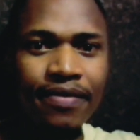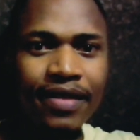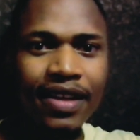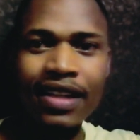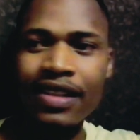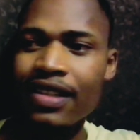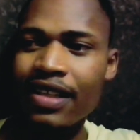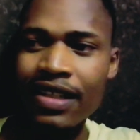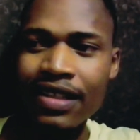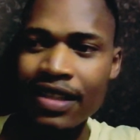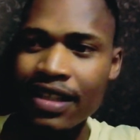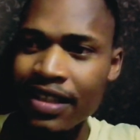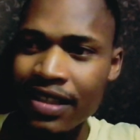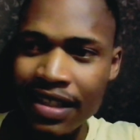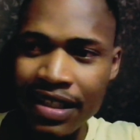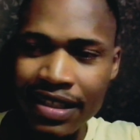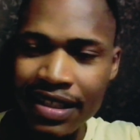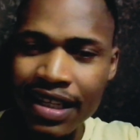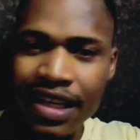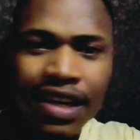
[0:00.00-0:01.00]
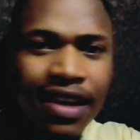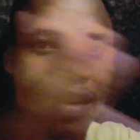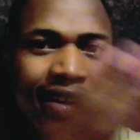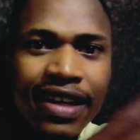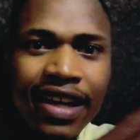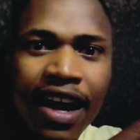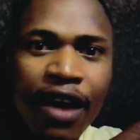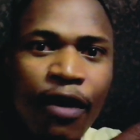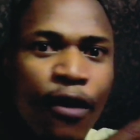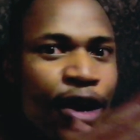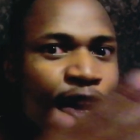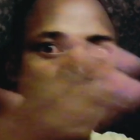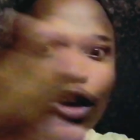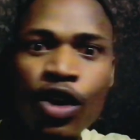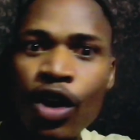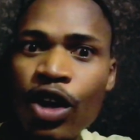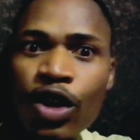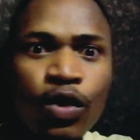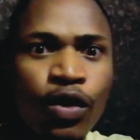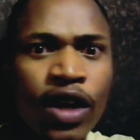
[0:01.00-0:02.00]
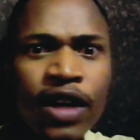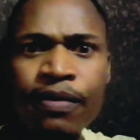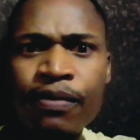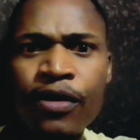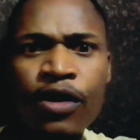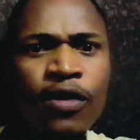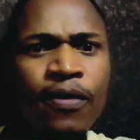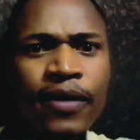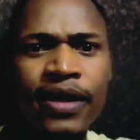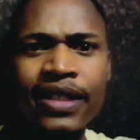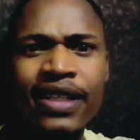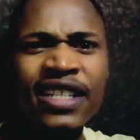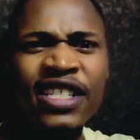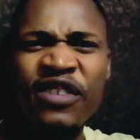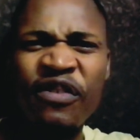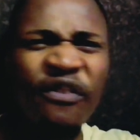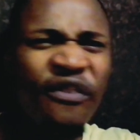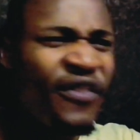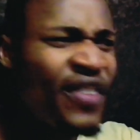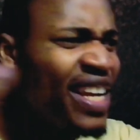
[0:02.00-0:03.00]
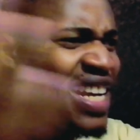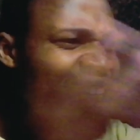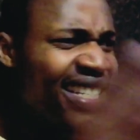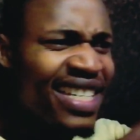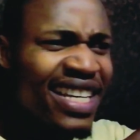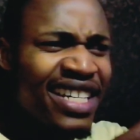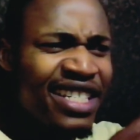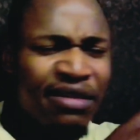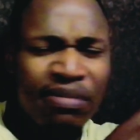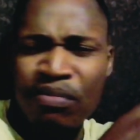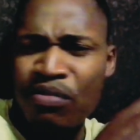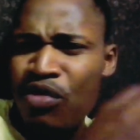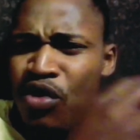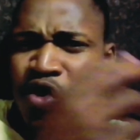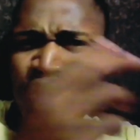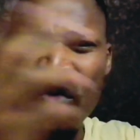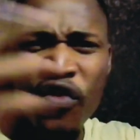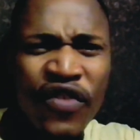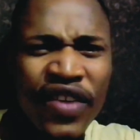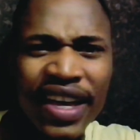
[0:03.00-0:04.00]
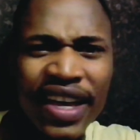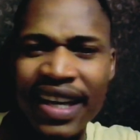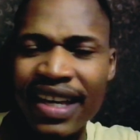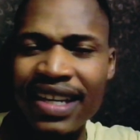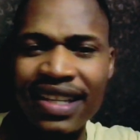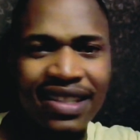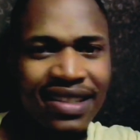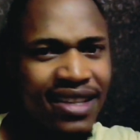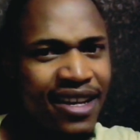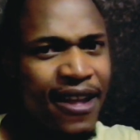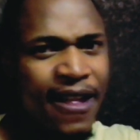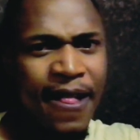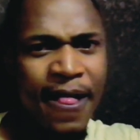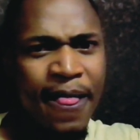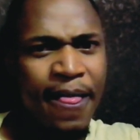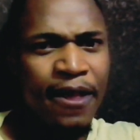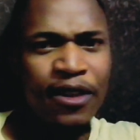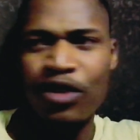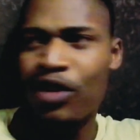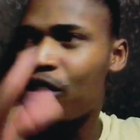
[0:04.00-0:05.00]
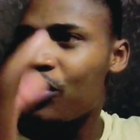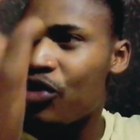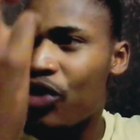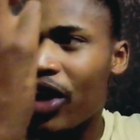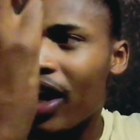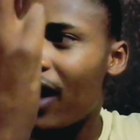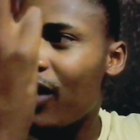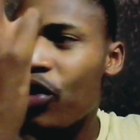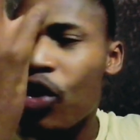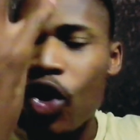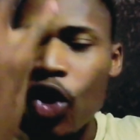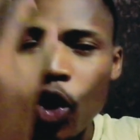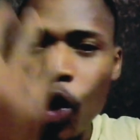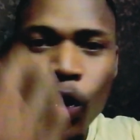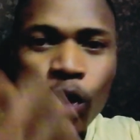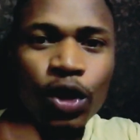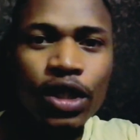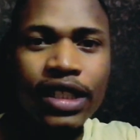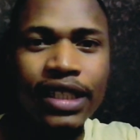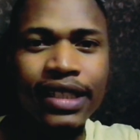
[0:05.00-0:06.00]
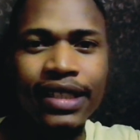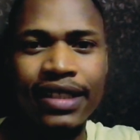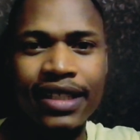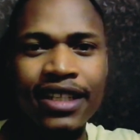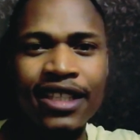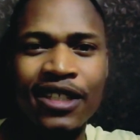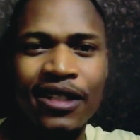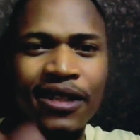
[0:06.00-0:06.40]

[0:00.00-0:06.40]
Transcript: it's here now and gone one moment. It's fleeting, it's moving, you can't hold it.